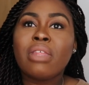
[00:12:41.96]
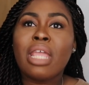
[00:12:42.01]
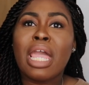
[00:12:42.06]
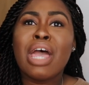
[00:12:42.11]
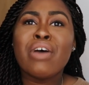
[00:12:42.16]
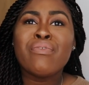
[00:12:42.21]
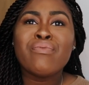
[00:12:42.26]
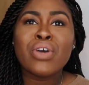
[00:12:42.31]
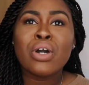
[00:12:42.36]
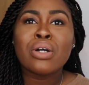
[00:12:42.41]

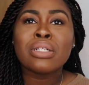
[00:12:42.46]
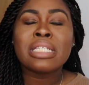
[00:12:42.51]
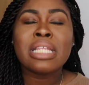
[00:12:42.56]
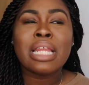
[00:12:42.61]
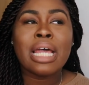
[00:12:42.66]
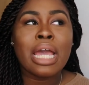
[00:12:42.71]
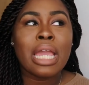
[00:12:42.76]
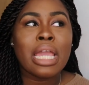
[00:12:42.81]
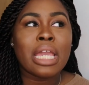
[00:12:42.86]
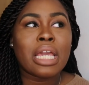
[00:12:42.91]
I felt
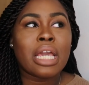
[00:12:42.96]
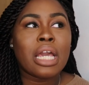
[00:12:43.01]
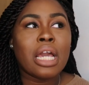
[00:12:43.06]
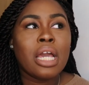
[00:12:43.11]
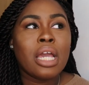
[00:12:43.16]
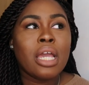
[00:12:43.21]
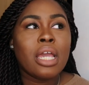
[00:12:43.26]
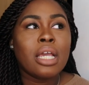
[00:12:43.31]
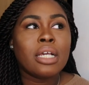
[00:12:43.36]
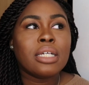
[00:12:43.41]
like
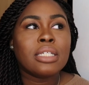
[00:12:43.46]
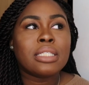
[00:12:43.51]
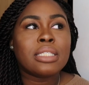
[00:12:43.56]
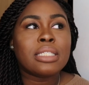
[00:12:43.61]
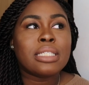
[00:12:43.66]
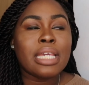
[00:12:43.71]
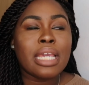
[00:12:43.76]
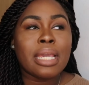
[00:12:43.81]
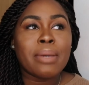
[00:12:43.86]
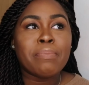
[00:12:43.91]

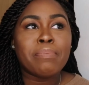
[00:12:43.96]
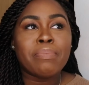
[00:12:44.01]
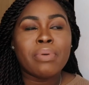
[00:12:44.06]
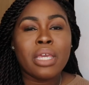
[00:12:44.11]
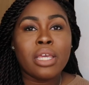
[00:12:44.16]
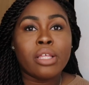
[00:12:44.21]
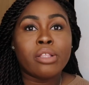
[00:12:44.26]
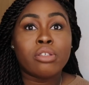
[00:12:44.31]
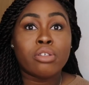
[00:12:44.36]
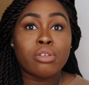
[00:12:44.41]

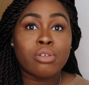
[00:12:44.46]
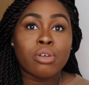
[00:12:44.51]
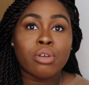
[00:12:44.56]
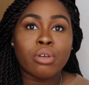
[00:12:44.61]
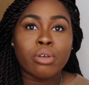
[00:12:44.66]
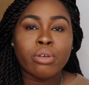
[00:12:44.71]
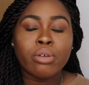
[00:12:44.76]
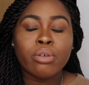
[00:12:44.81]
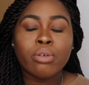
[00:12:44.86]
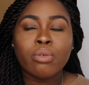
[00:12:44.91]

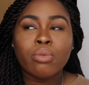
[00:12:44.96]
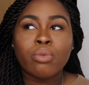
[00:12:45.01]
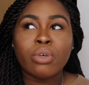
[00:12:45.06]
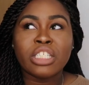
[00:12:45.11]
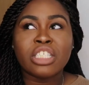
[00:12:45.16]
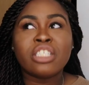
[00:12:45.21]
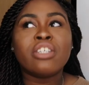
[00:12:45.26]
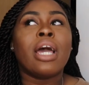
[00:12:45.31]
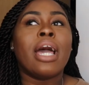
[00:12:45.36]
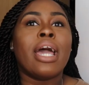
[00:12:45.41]
CMP2,
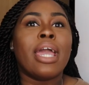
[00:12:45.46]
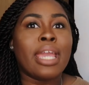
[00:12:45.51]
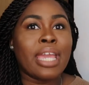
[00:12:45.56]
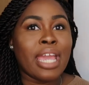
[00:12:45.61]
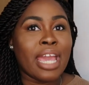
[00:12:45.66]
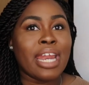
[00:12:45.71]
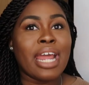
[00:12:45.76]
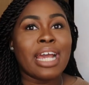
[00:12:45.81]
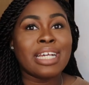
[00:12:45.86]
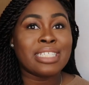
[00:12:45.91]
which
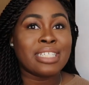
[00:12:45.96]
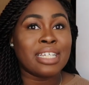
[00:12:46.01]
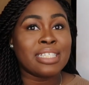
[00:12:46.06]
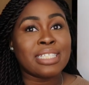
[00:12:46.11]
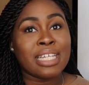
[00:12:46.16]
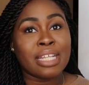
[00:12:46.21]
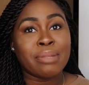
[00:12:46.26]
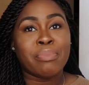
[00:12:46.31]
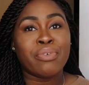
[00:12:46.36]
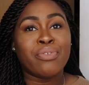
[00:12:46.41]
again, as I
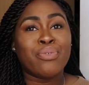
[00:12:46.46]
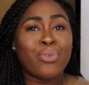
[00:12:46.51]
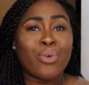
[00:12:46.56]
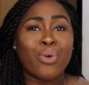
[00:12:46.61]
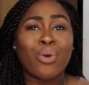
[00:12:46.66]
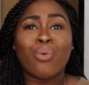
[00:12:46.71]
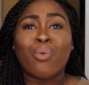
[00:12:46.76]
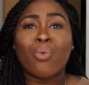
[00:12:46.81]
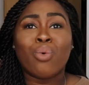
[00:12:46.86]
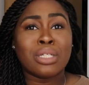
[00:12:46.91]
said
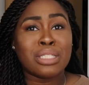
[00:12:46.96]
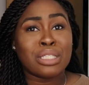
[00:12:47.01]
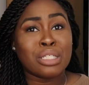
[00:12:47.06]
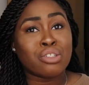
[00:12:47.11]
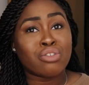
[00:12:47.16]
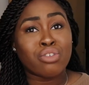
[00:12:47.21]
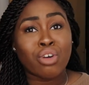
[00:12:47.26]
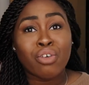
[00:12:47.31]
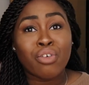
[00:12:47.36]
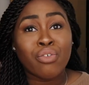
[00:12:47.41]
before, was a
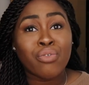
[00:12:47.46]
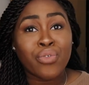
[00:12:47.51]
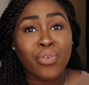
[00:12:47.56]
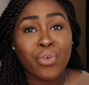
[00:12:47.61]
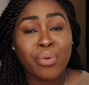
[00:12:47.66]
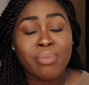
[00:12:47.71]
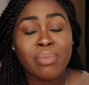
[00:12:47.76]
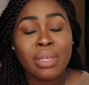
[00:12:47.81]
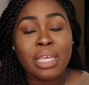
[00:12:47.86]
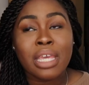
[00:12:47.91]
struggle
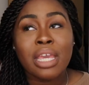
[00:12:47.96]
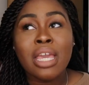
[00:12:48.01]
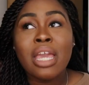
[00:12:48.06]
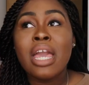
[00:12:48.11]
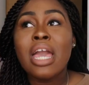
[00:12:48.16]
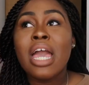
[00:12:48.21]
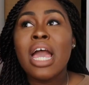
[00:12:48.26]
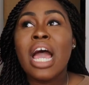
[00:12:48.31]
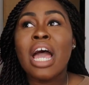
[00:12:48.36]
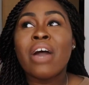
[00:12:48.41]
for me.
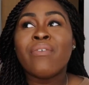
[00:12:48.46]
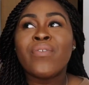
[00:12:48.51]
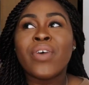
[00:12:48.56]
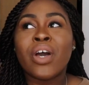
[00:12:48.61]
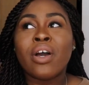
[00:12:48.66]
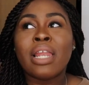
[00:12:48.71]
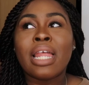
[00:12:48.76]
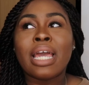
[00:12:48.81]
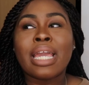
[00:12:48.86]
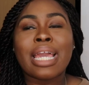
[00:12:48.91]
I
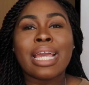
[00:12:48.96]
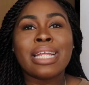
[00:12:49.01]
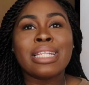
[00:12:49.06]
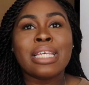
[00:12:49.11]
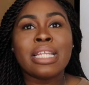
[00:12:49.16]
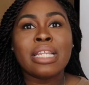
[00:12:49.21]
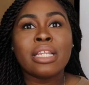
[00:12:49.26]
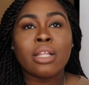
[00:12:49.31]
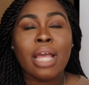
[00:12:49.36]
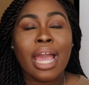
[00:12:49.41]
felt like I
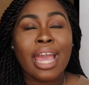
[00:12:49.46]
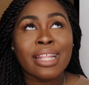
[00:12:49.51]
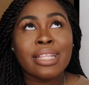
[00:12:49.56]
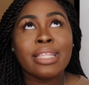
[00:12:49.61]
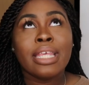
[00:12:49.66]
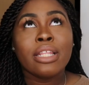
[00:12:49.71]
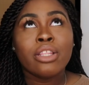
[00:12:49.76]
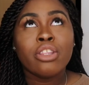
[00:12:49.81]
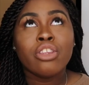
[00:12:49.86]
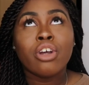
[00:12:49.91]

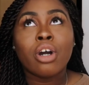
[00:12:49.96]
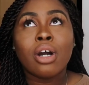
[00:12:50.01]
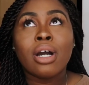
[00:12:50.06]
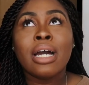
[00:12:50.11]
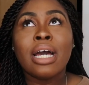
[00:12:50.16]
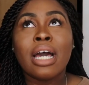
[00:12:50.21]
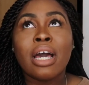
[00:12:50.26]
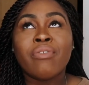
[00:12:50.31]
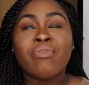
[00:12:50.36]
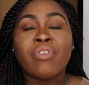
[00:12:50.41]
did not
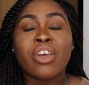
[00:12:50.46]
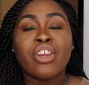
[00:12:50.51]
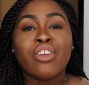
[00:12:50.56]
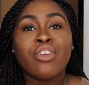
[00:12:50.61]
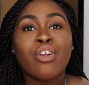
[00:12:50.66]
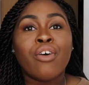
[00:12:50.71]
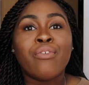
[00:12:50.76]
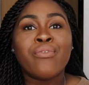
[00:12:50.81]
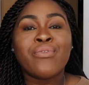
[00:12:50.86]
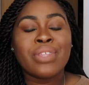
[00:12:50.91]
have
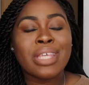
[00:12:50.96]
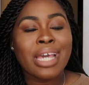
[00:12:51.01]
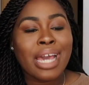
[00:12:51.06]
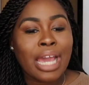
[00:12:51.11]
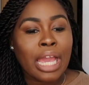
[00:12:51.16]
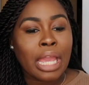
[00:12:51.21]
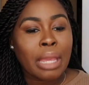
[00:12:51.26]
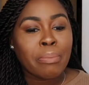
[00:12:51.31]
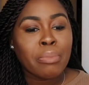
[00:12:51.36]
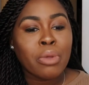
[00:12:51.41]
enough
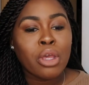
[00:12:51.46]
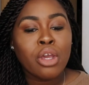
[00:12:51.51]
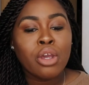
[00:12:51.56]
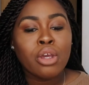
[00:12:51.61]
time